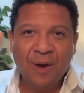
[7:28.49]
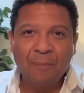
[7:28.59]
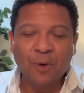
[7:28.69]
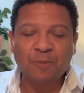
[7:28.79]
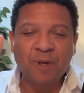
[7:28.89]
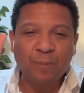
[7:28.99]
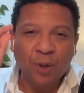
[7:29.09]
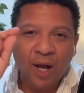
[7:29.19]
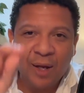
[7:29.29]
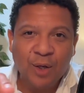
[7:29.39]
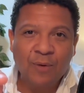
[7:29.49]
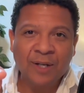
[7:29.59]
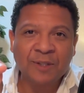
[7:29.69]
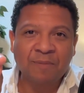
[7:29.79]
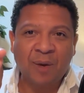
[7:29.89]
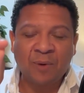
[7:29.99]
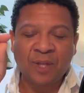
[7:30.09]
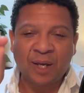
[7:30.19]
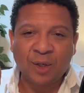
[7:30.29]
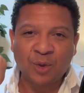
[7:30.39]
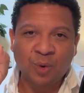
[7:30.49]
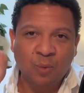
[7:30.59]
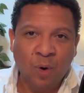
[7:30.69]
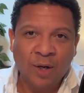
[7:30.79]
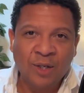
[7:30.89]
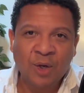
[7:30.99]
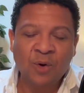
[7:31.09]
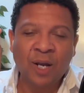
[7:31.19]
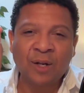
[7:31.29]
Most people underestimate what they can do in 1 year